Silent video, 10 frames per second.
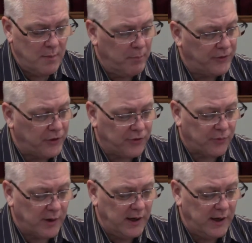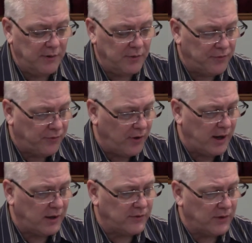But the three
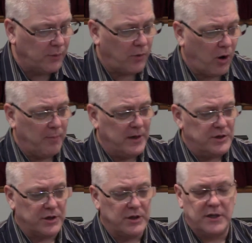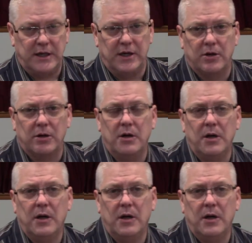friends that are mentioned here